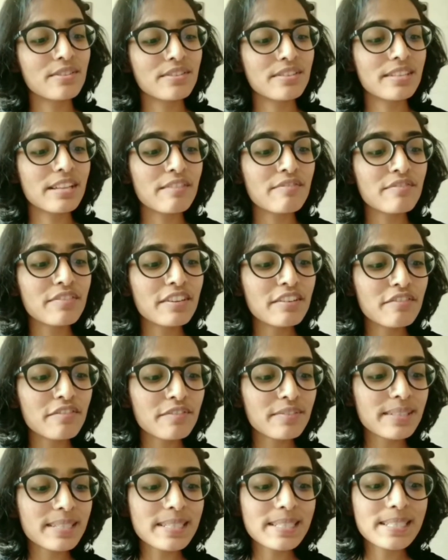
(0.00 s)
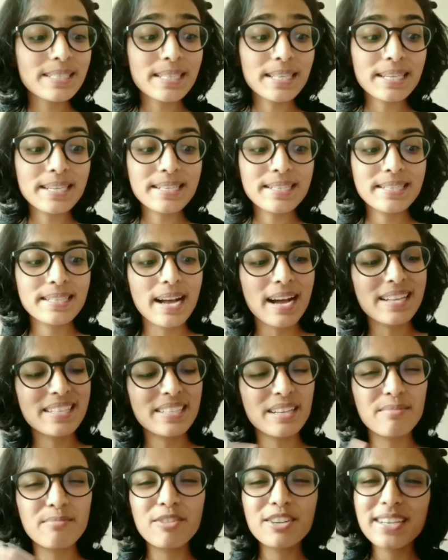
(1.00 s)
The fifth and sixth are
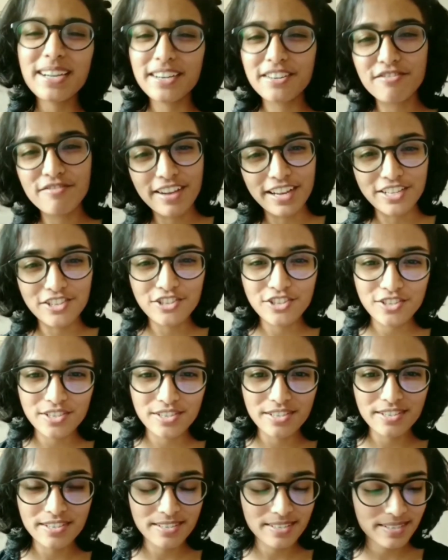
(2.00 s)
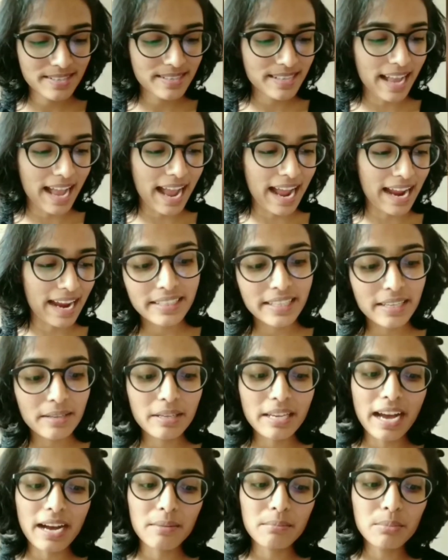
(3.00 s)
somewhat adventures, and
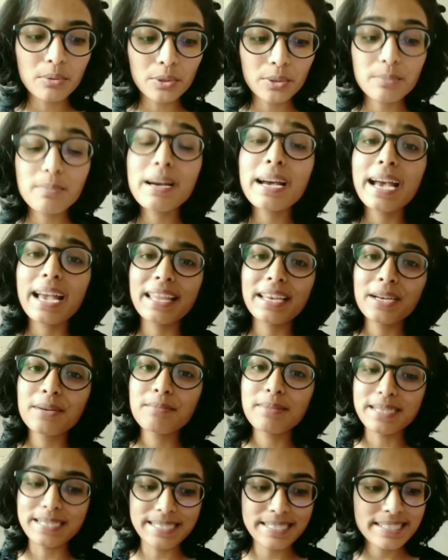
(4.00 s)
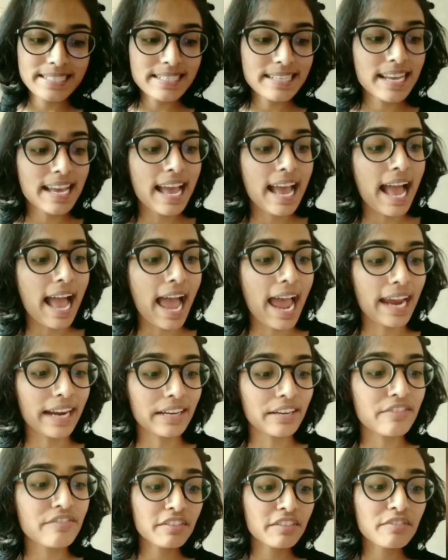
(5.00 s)
they are both by Enid Blyton.
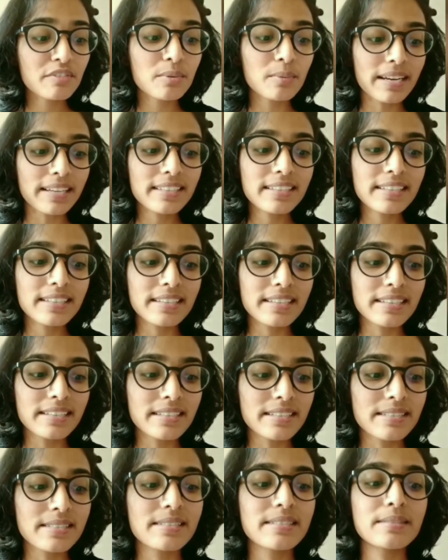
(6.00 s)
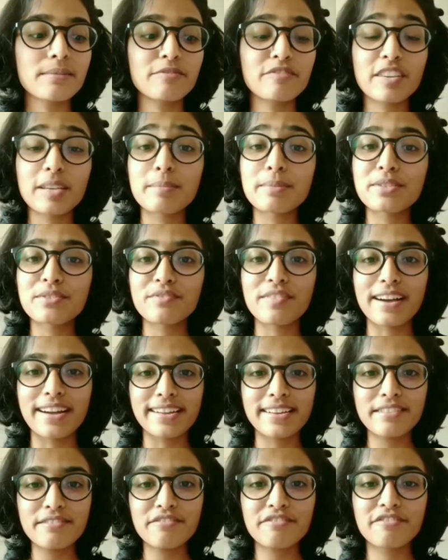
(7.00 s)
And the fifth one is Famous
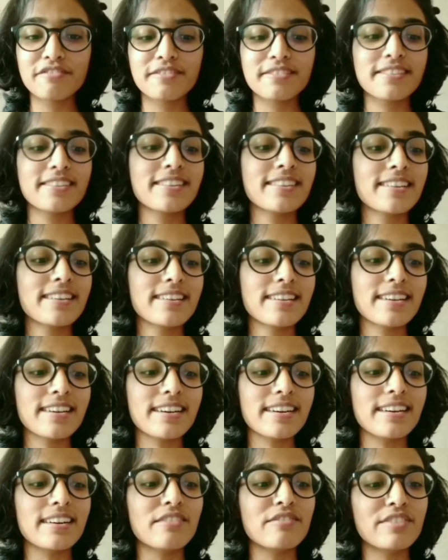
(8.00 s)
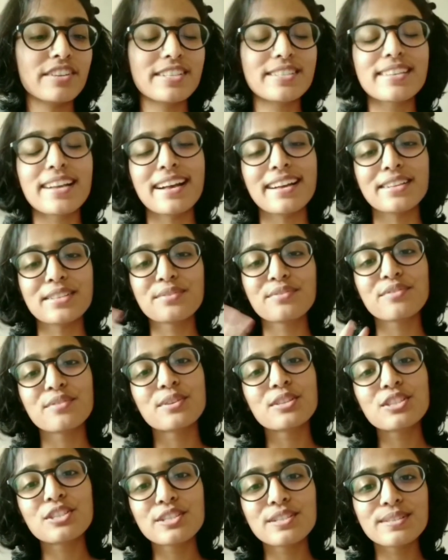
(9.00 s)
Five, which has
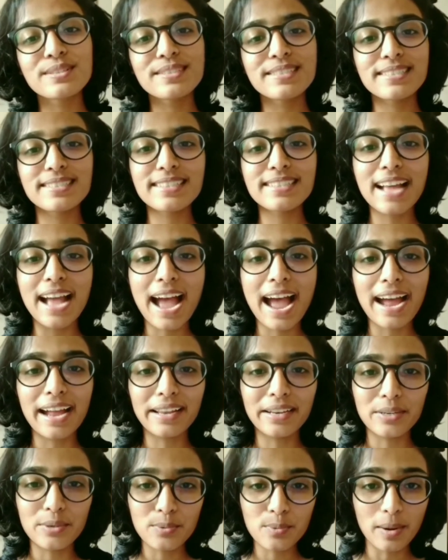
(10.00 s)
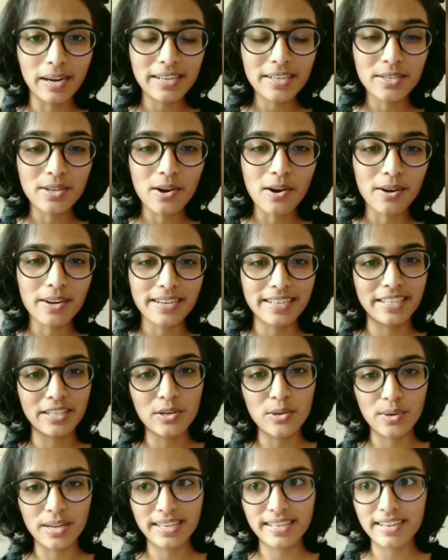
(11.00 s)
4 children and 1 dog, and they
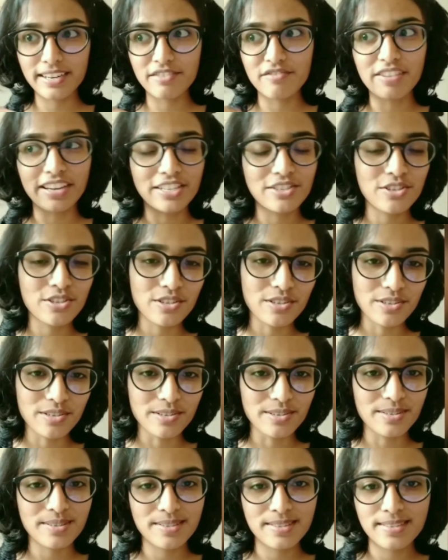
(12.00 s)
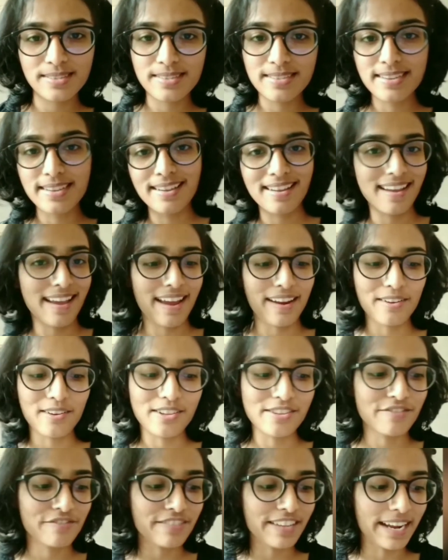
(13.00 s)
go on adventures and
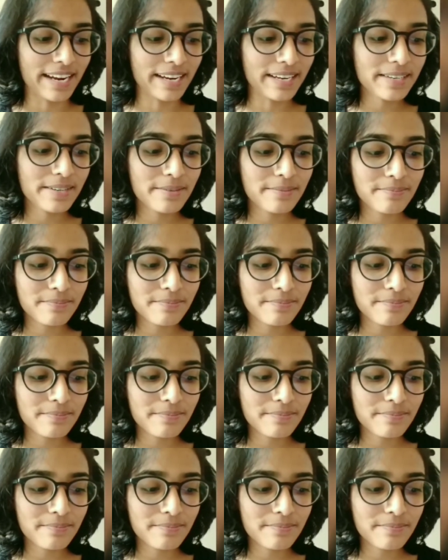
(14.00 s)
all of that.